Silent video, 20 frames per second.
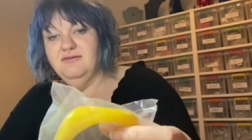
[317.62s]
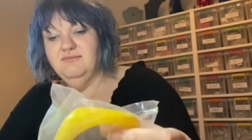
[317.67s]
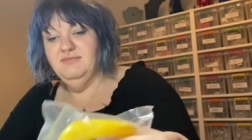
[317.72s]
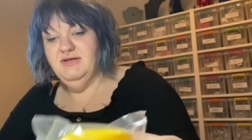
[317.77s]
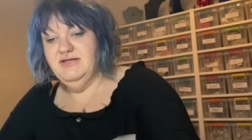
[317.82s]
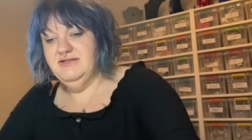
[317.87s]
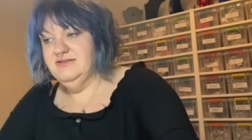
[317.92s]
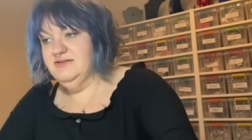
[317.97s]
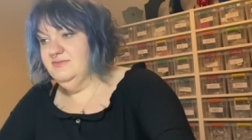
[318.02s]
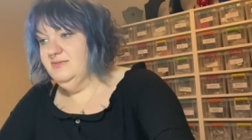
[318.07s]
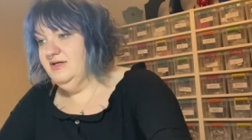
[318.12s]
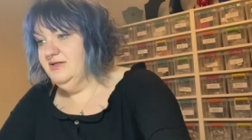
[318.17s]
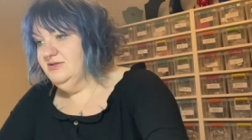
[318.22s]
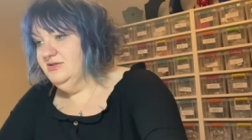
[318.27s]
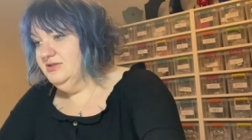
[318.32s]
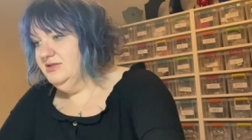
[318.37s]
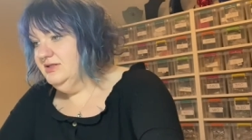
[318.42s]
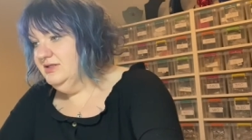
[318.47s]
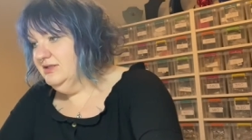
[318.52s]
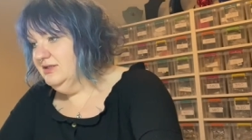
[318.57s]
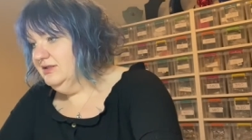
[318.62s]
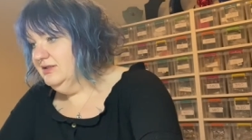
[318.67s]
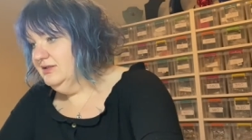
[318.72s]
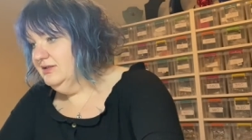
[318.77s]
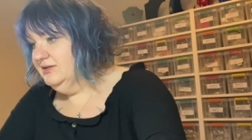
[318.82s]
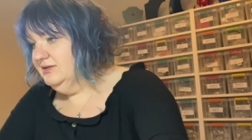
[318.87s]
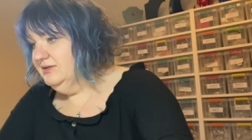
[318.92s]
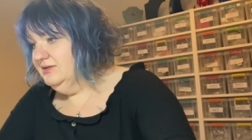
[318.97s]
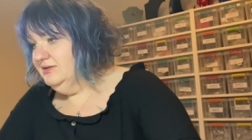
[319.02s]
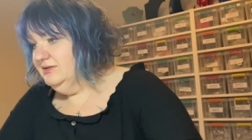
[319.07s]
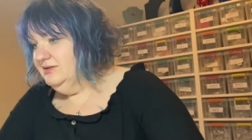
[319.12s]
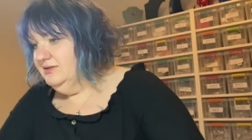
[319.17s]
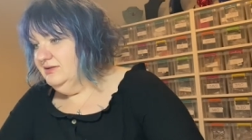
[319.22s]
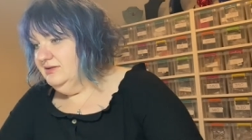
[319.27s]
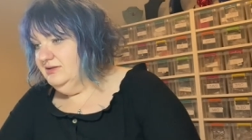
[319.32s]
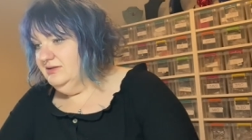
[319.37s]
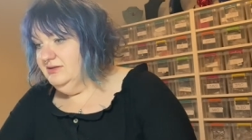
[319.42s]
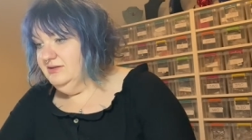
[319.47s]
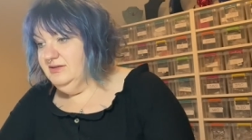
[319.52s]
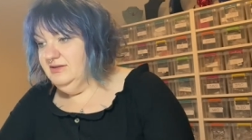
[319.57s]
asymmetric.
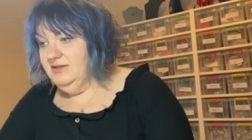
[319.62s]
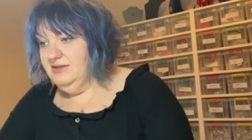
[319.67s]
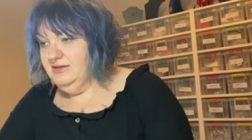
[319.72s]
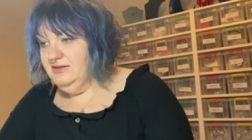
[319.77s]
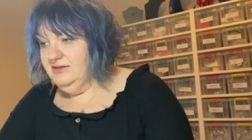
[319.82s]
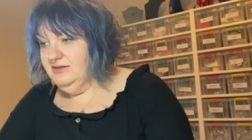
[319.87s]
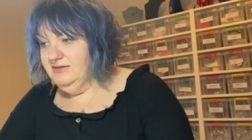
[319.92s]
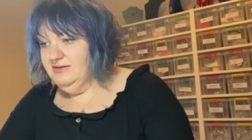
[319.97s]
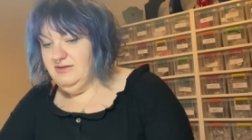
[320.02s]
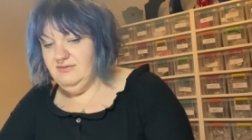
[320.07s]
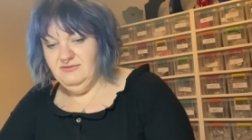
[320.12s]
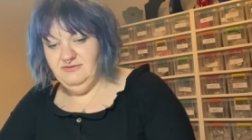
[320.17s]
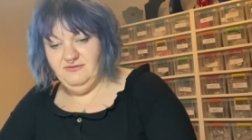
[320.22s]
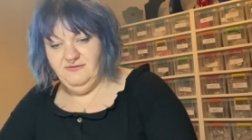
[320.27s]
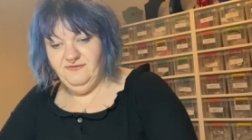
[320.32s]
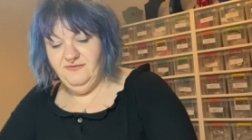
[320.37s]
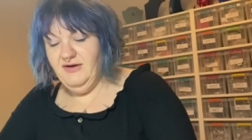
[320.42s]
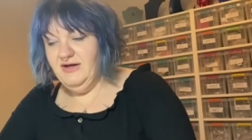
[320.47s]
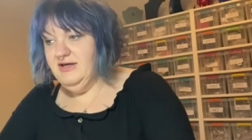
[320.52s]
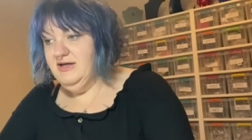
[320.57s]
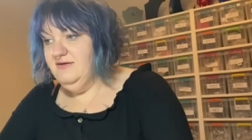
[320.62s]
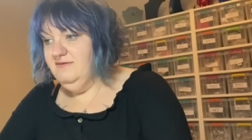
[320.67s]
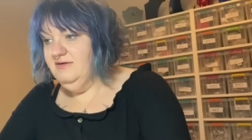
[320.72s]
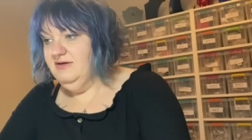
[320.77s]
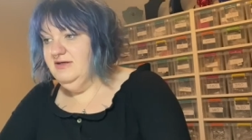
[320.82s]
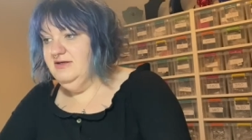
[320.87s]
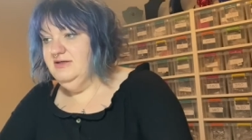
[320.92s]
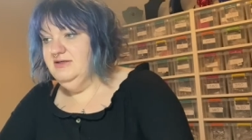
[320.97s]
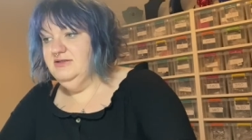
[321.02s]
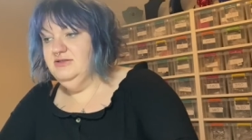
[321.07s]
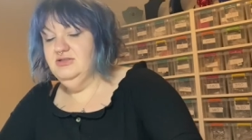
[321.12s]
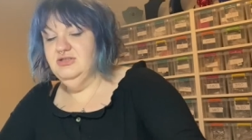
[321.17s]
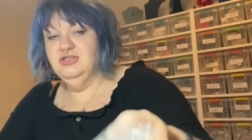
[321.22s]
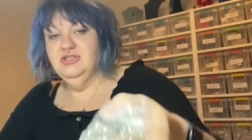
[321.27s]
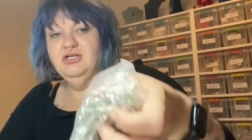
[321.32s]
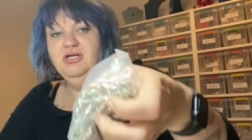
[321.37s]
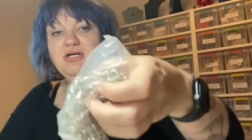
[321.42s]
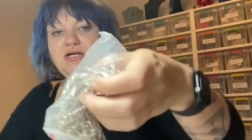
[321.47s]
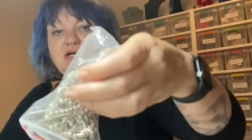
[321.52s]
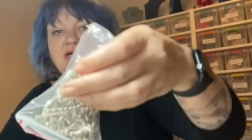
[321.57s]
That was a fiver.
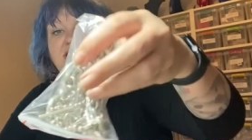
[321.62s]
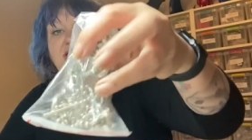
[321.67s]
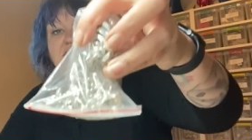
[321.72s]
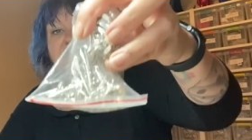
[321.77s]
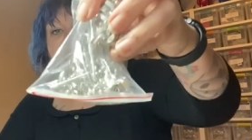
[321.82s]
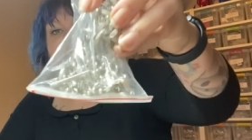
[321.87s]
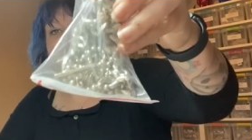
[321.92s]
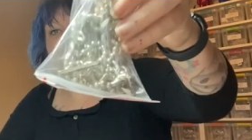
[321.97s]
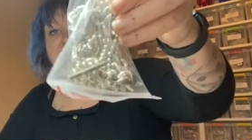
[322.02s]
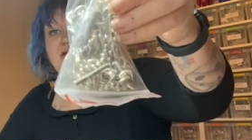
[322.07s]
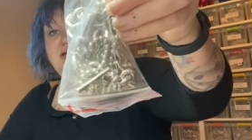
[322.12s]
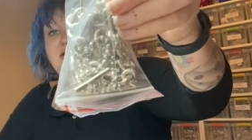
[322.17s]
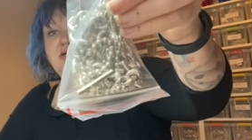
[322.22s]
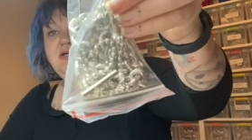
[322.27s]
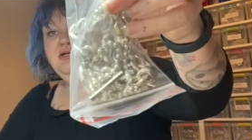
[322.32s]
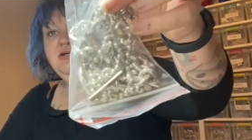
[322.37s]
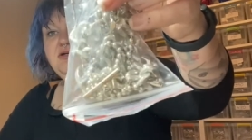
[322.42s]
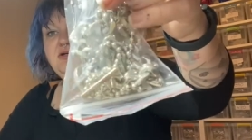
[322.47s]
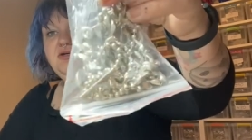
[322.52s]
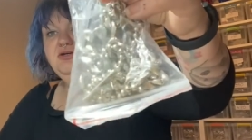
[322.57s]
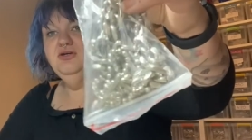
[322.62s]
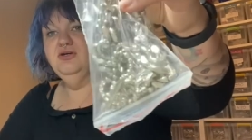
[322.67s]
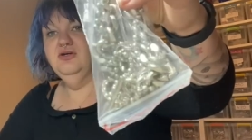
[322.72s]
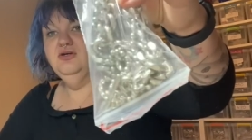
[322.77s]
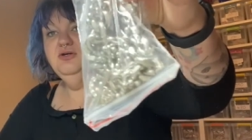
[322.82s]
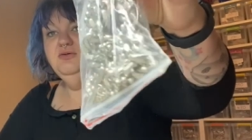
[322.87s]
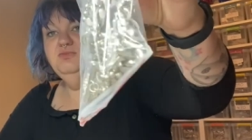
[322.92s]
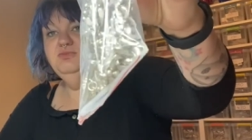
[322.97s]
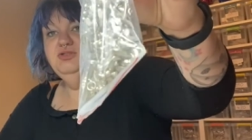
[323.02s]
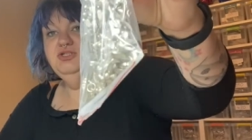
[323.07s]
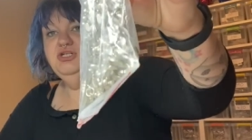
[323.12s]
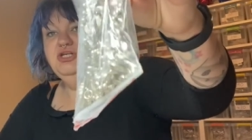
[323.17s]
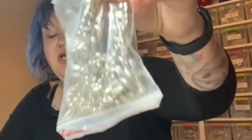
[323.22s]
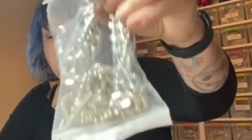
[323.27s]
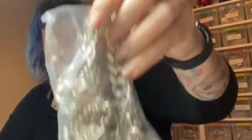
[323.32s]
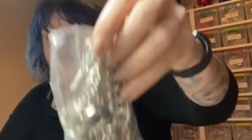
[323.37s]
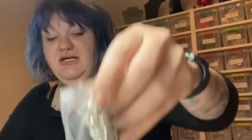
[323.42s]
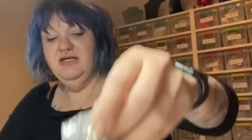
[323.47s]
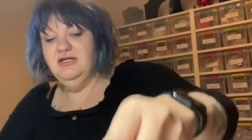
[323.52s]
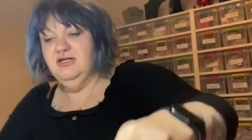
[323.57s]
Chunky curb
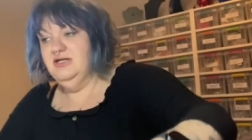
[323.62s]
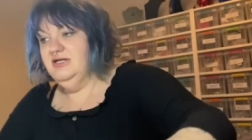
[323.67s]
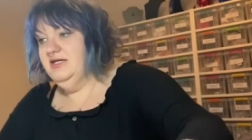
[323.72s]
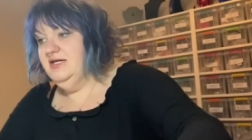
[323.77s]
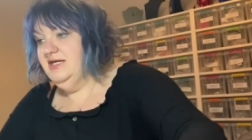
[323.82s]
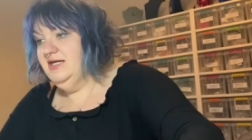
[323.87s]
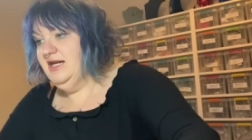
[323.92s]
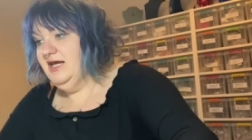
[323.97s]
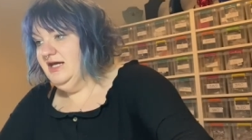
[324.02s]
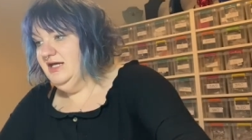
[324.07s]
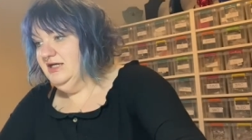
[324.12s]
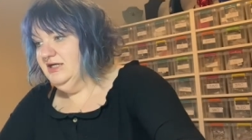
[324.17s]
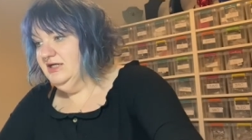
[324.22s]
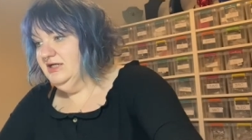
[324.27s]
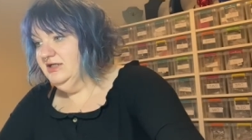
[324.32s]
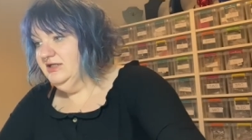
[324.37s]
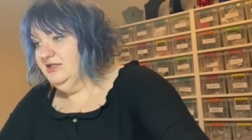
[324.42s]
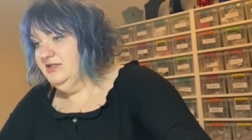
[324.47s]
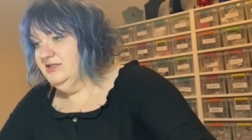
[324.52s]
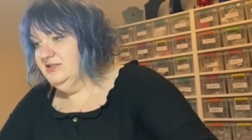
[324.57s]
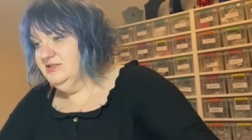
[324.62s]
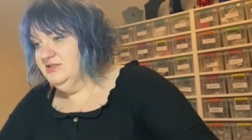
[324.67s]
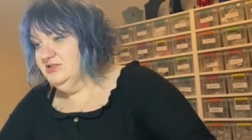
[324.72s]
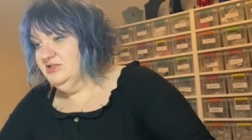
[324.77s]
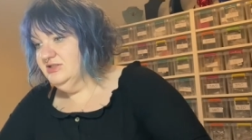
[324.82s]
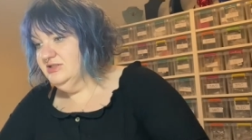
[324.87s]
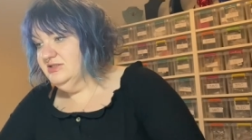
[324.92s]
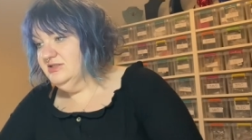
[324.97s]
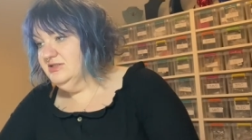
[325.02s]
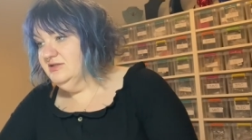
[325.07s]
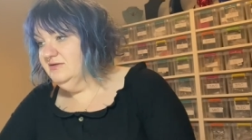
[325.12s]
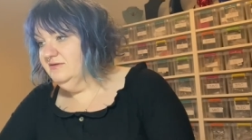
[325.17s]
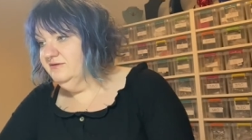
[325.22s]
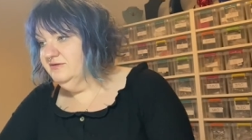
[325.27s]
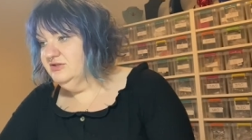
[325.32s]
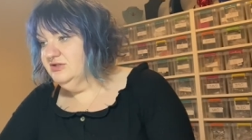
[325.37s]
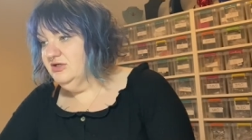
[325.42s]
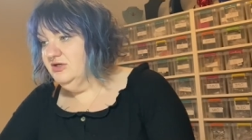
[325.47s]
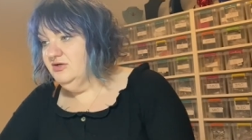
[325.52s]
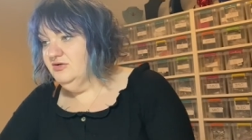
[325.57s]
chain necklace, just silver
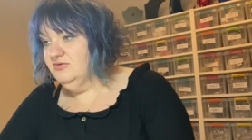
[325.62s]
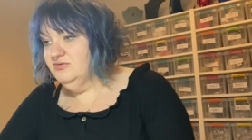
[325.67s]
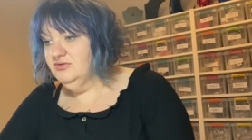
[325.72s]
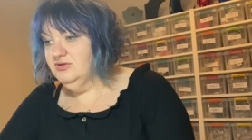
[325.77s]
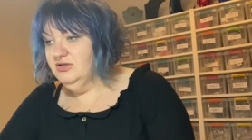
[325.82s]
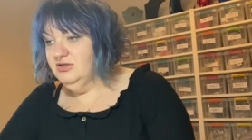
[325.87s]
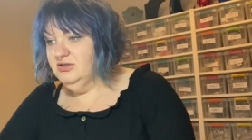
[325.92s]
tone,